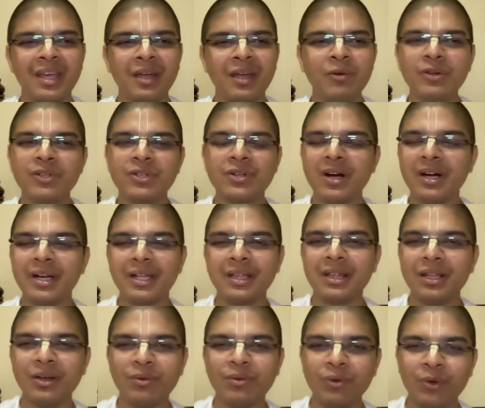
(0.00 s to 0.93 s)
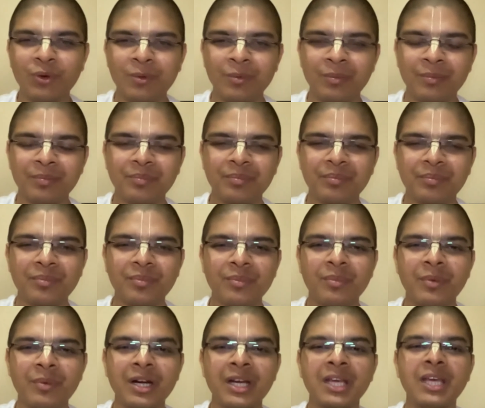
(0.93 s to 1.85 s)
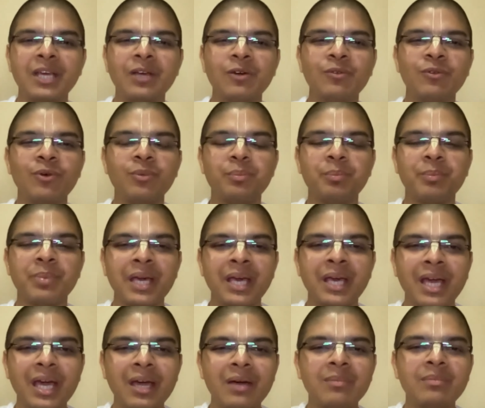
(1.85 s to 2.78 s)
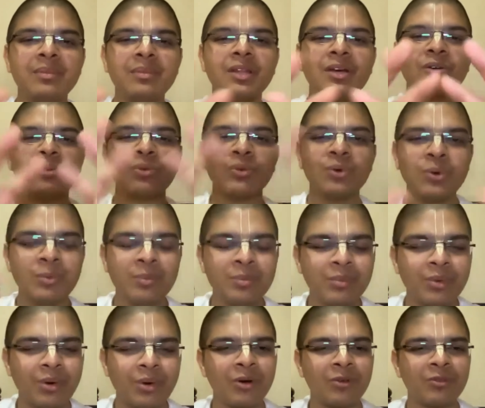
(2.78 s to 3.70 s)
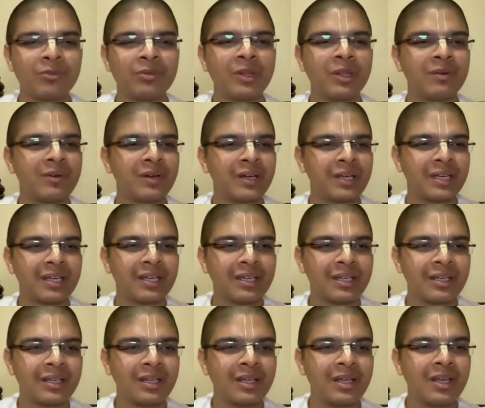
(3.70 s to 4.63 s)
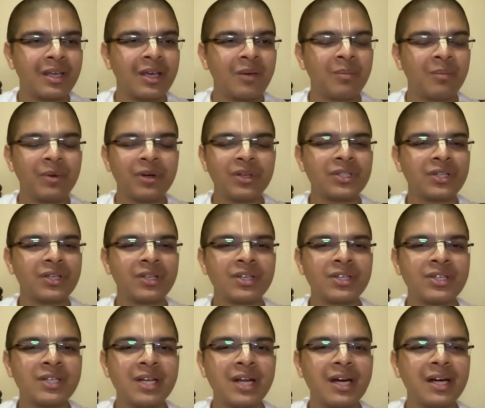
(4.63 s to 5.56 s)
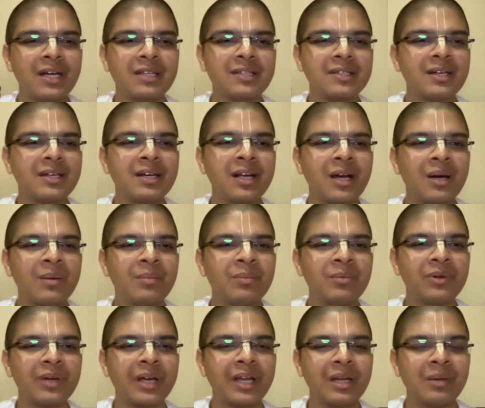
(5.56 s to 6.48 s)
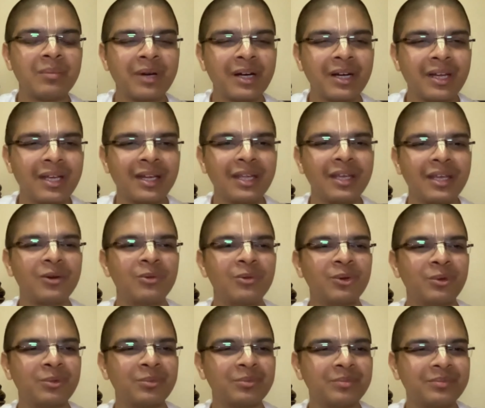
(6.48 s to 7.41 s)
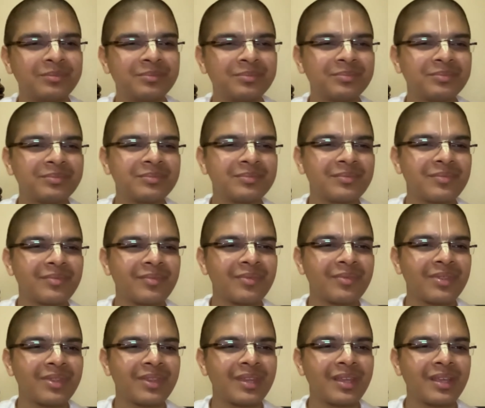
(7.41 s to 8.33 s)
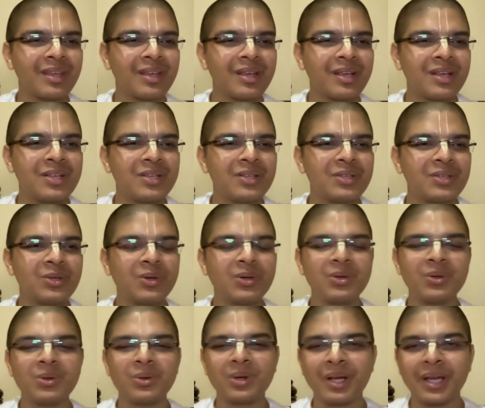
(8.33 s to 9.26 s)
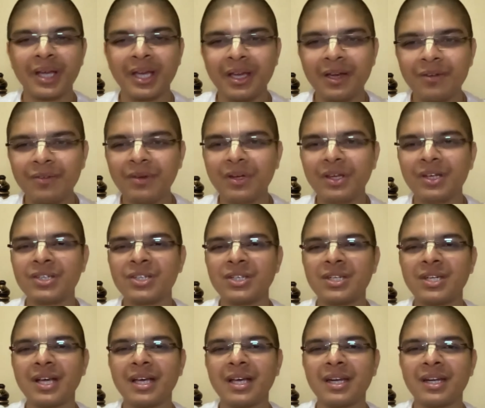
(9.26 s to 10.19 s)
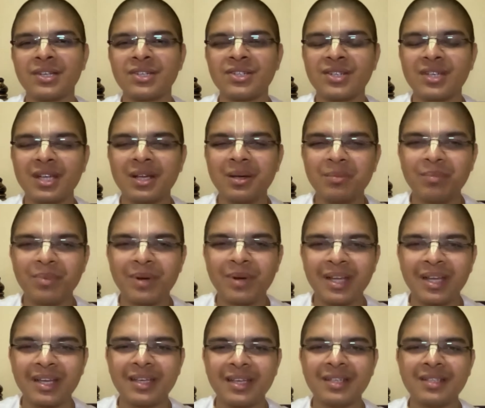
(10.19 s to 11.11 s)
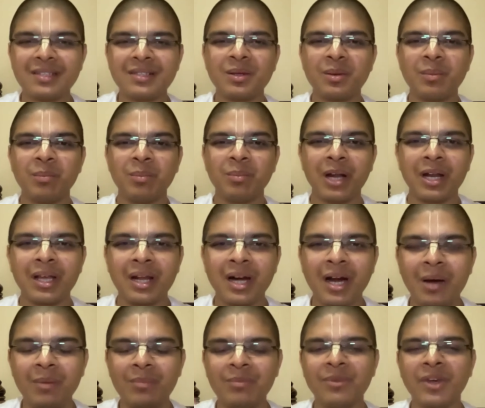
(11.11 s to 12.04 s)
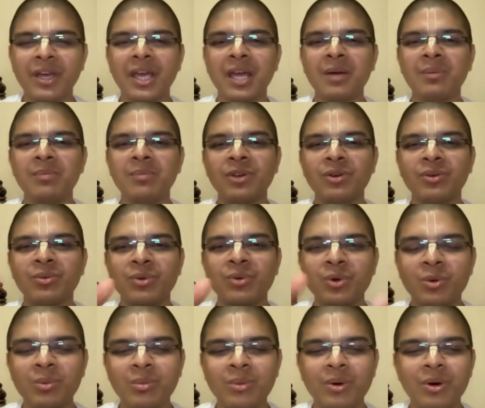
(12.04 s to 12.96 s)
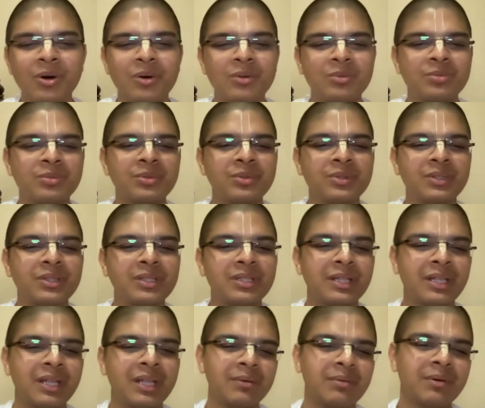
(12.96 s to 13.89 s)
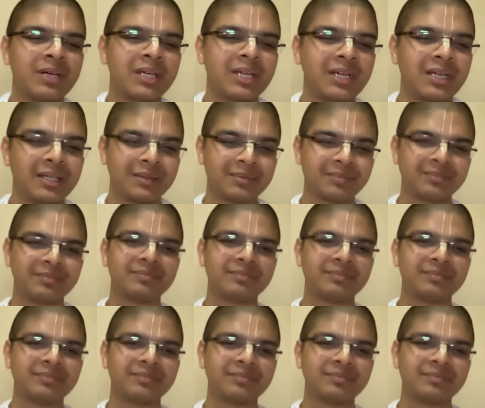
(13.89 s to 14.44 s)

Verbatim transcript: he was not in the womb, but he became the womb of Devaki. Because Krishna doesn't come to any material womb. So, to give Krishna a resting place, Balaram became the womb of Devaki.